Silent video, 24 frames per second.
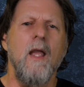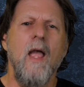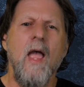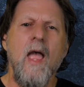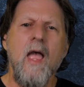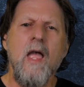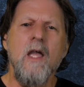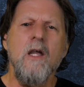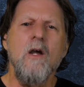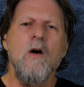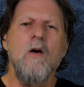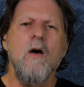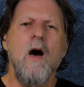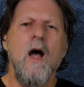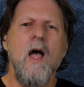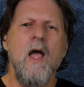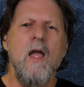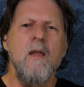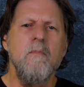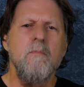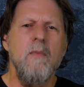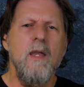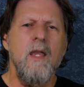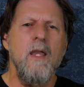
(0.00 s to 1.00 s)
Ego
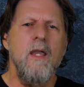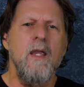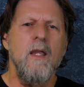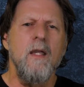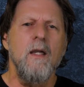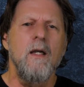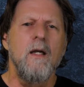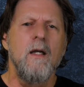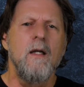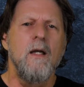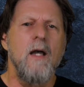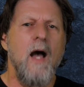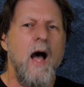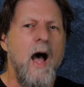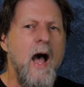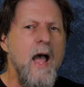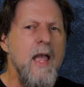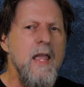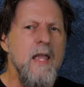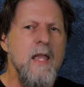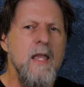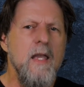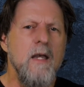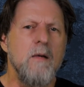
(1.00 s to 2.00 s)
eimi, I
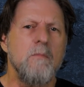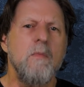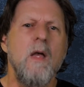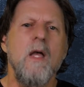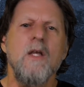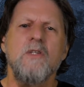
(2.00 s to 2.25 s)
am.